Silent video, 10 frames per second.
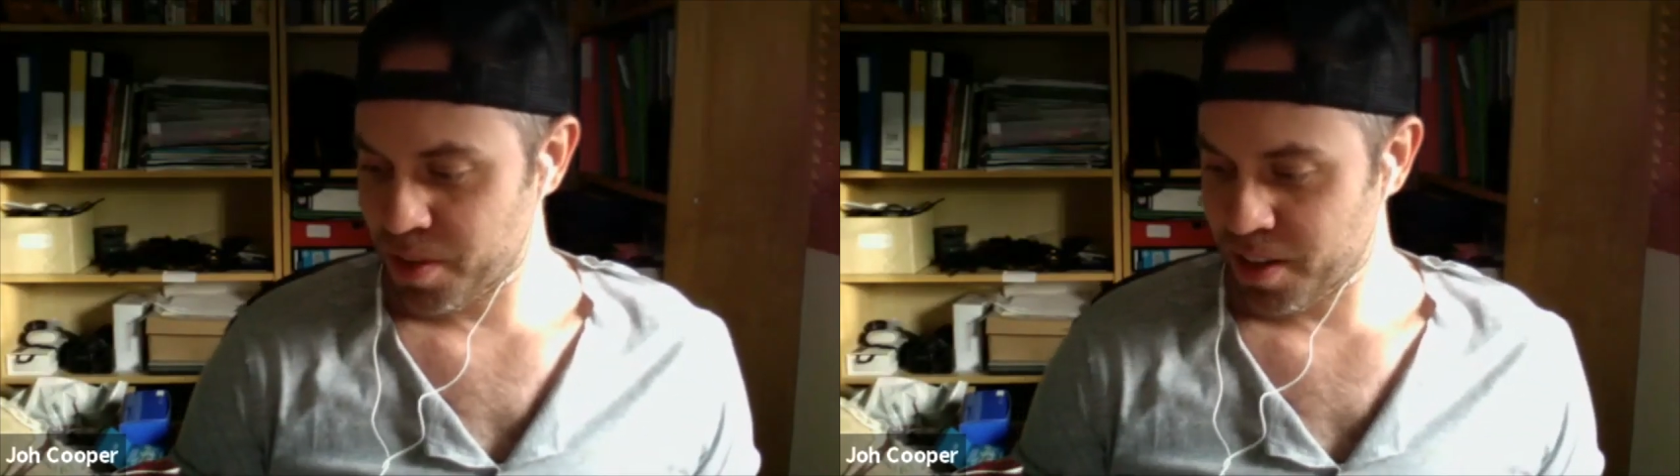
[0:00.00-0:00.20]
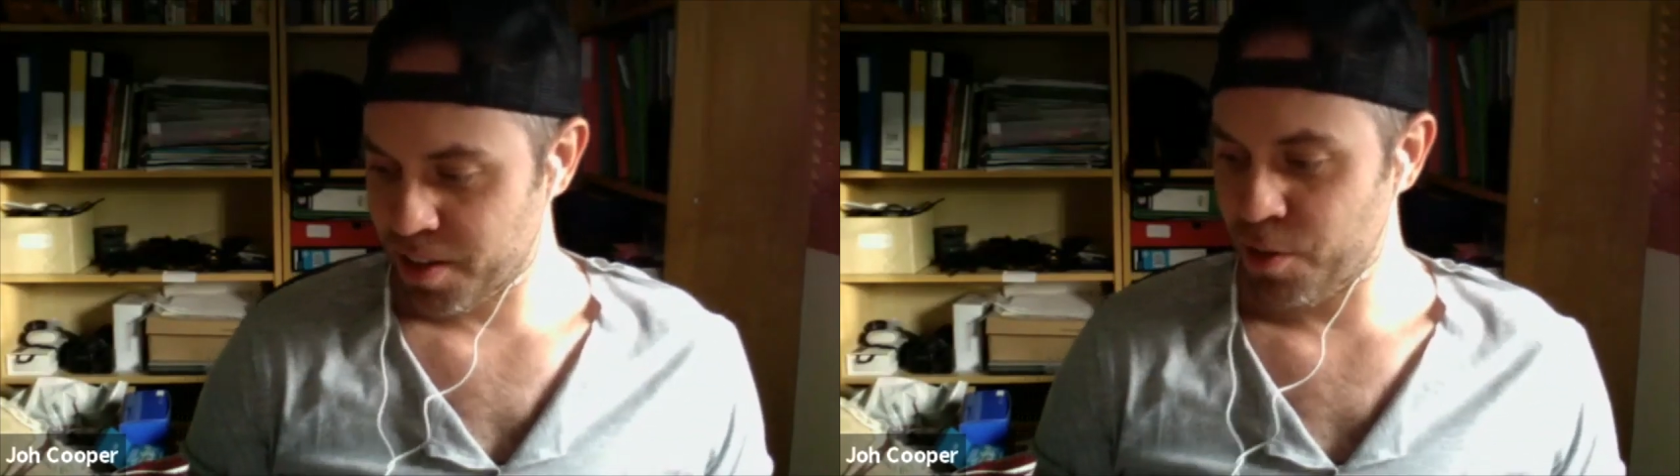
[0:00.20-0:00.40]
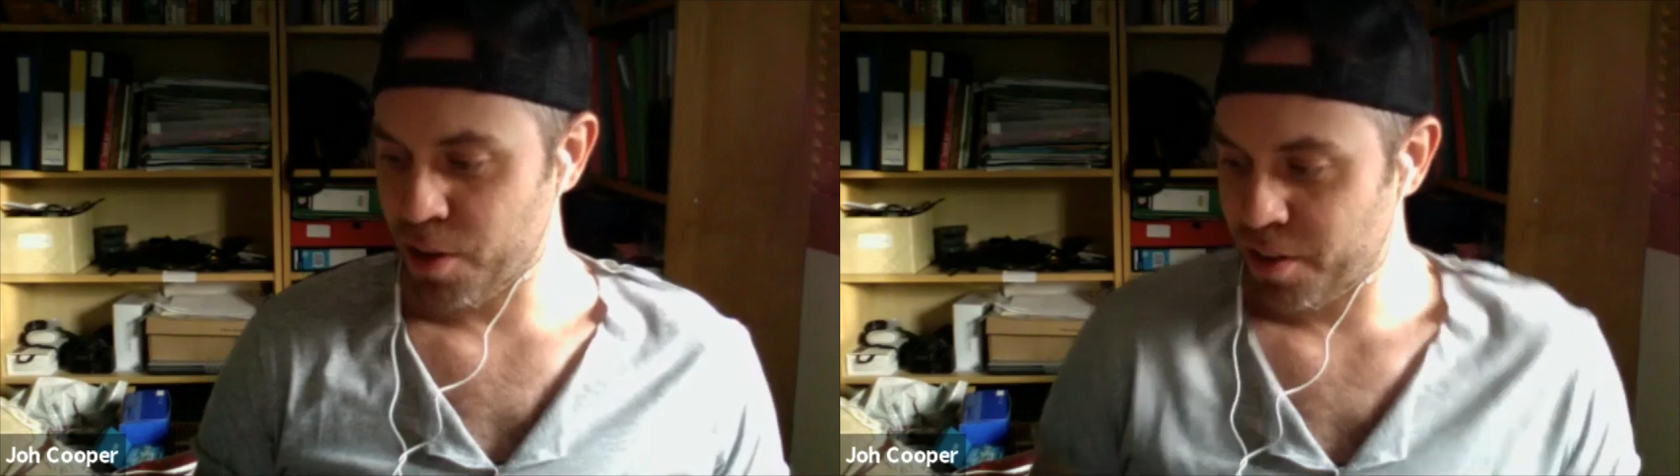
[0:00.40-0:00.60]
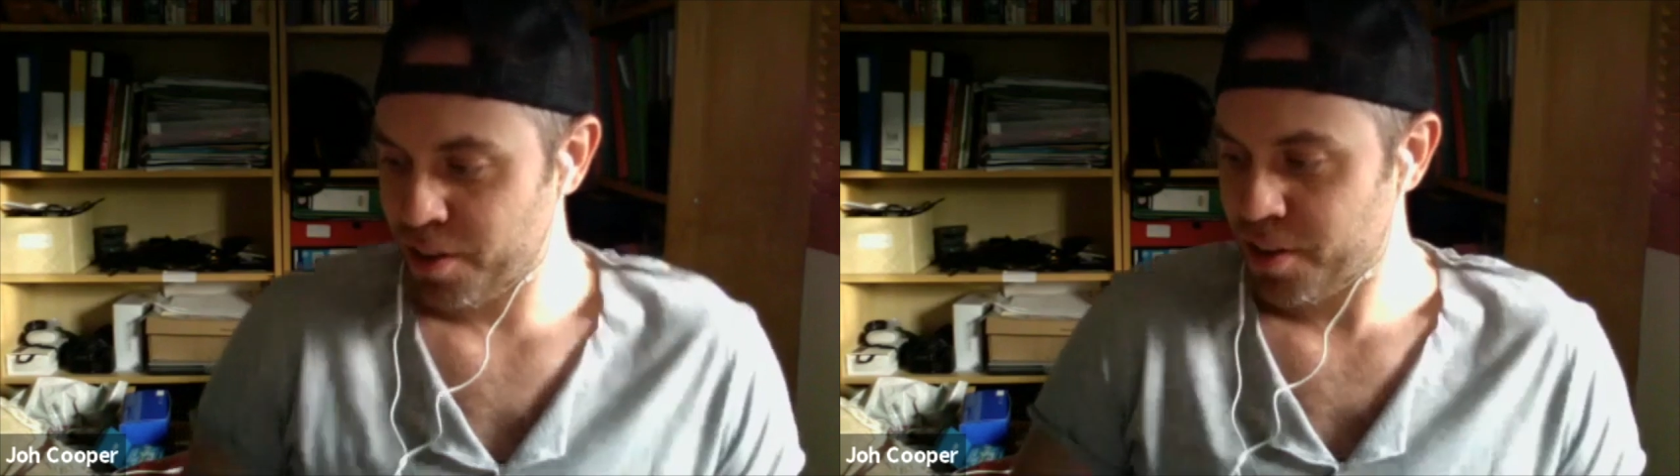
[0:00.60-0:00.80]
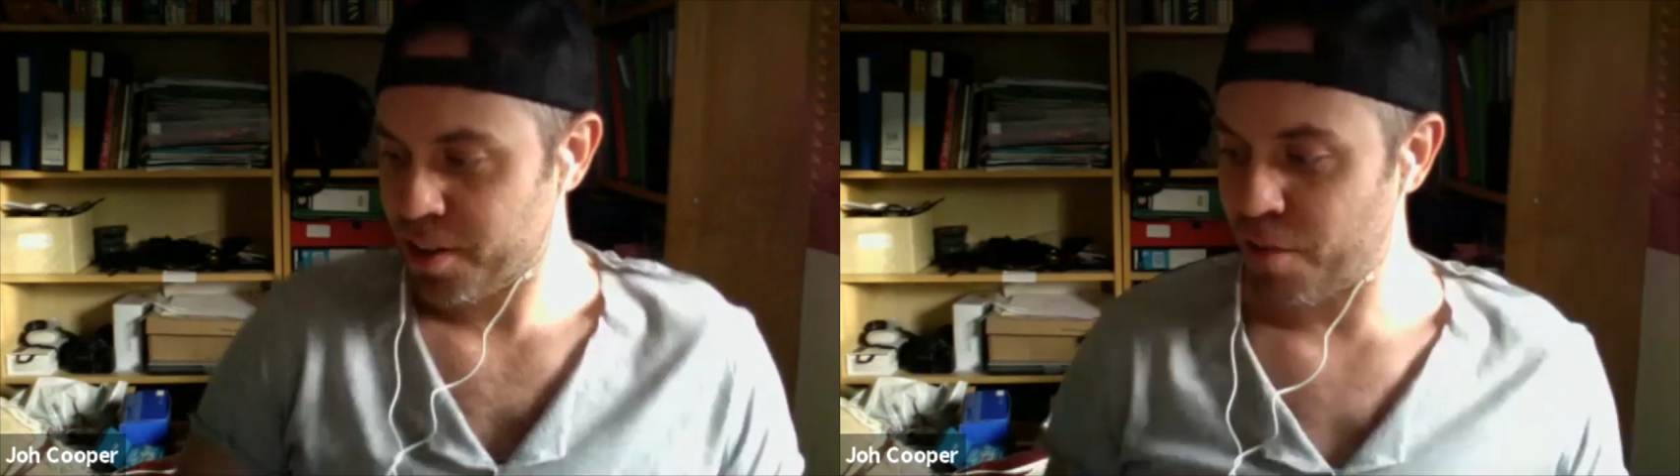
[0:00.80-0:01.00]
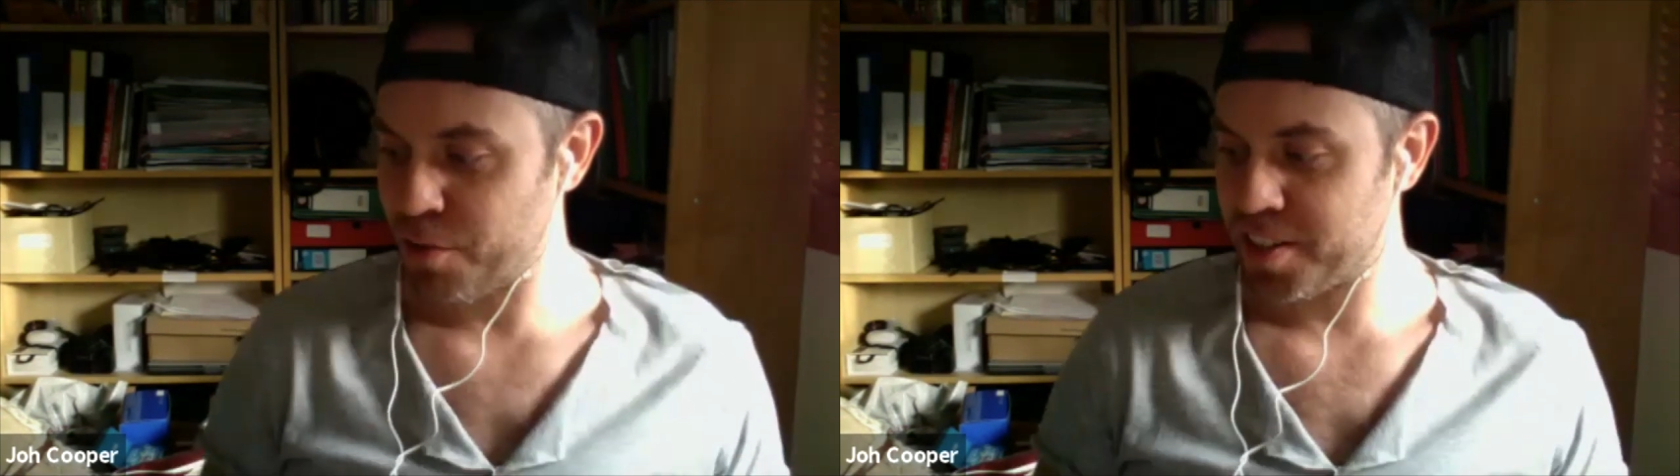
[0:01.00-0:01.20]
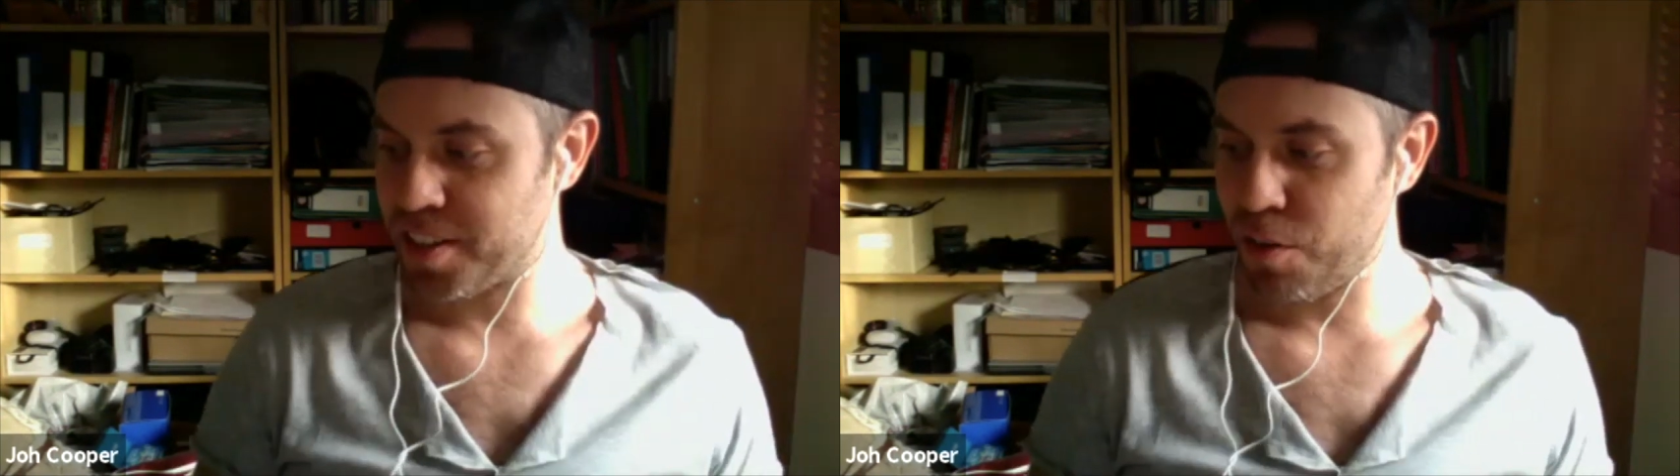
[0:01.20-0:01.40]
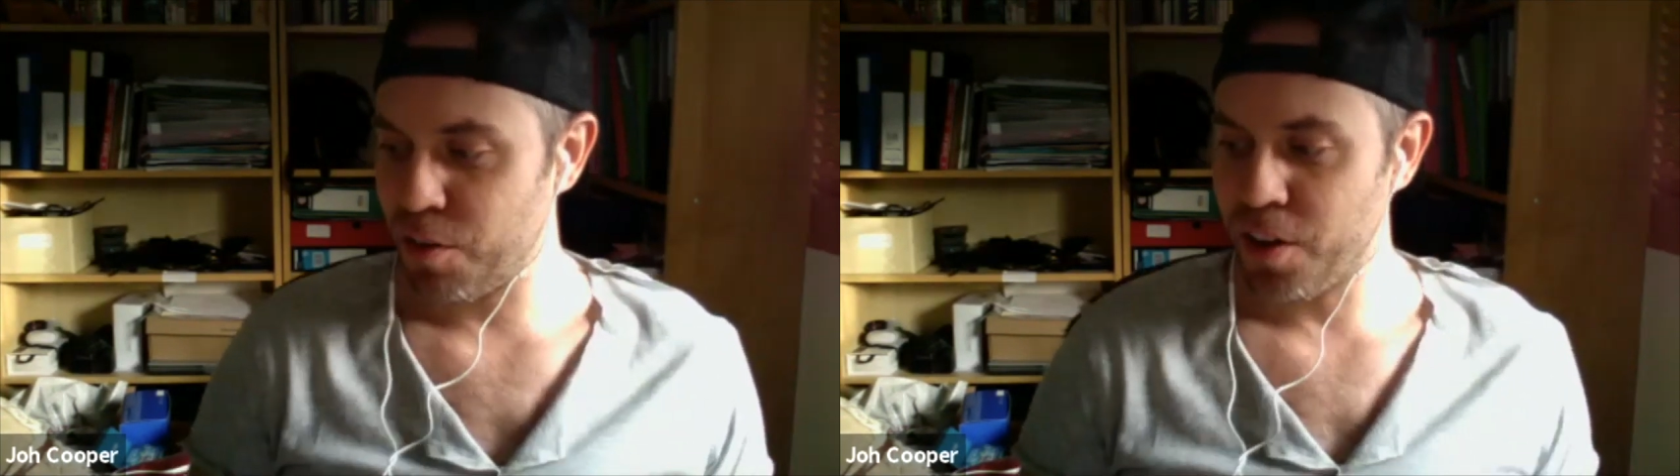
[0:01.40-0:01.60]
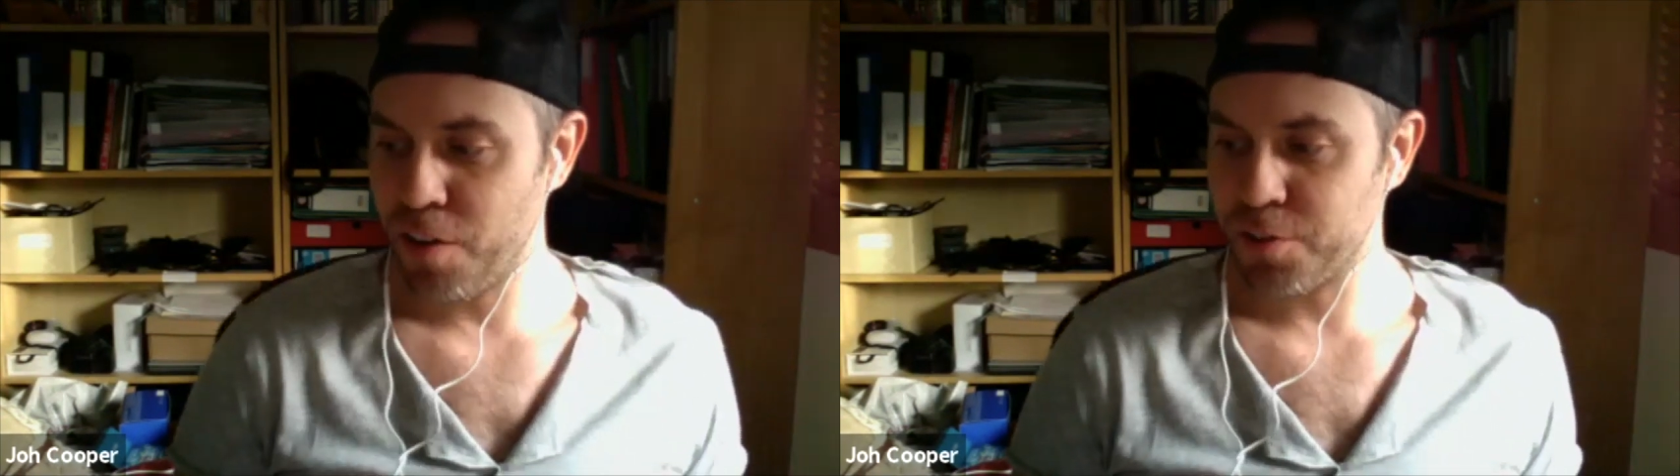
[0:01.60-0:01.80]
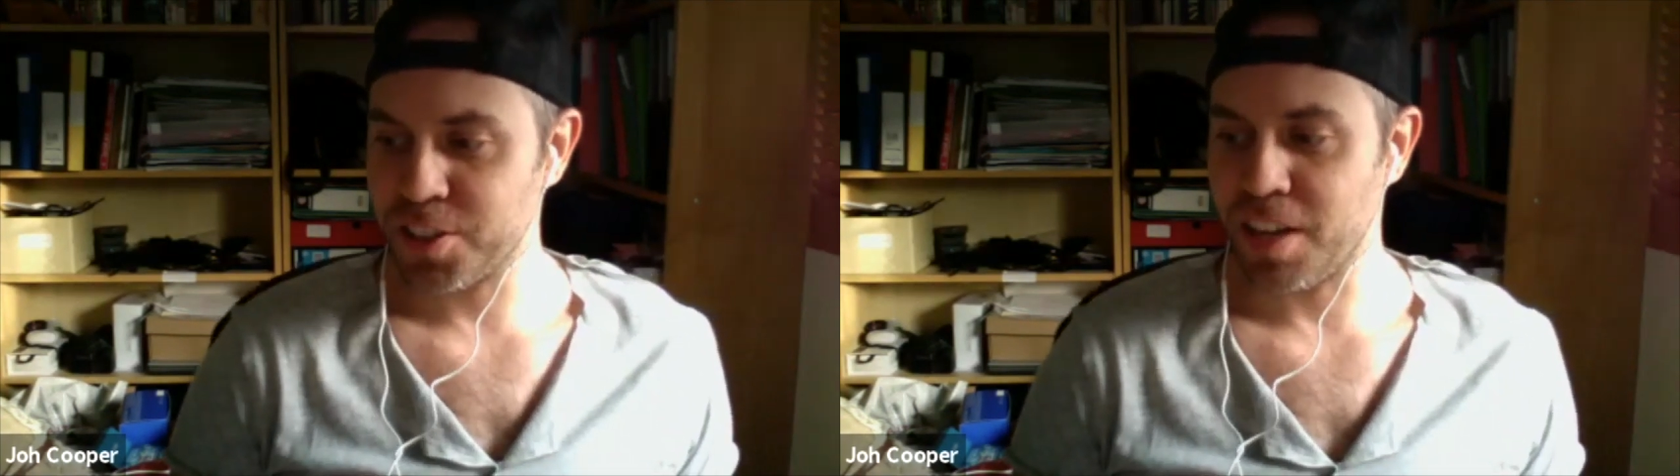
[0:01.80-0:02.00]
if you're covering yourself in
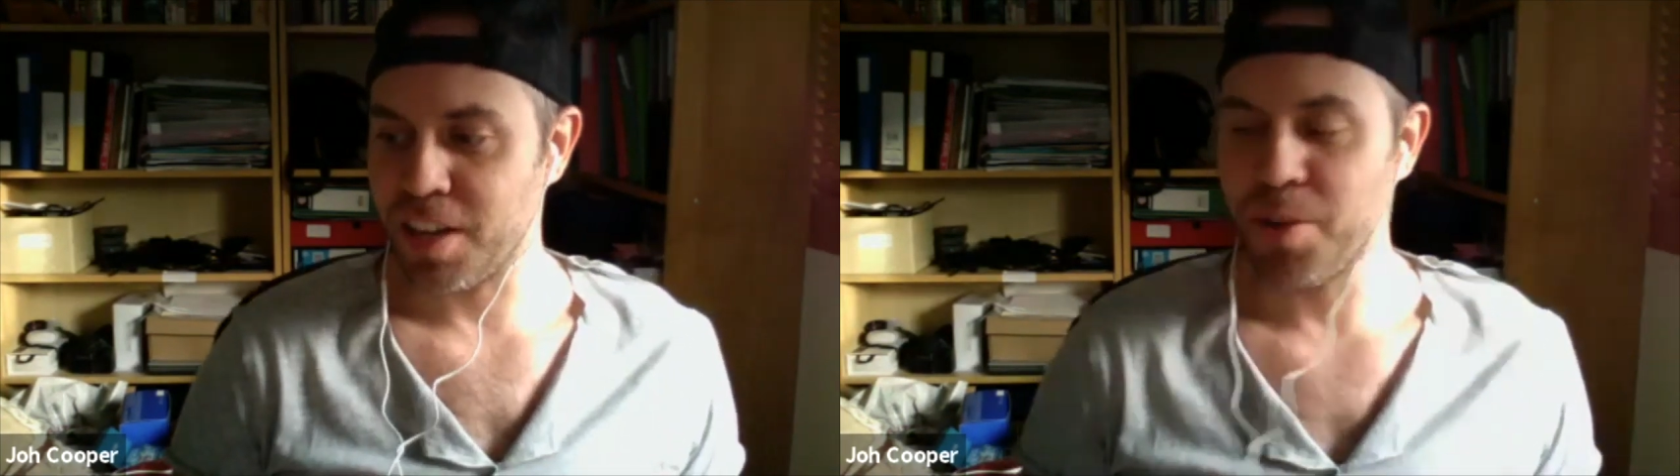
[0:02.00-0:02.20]
aftershave,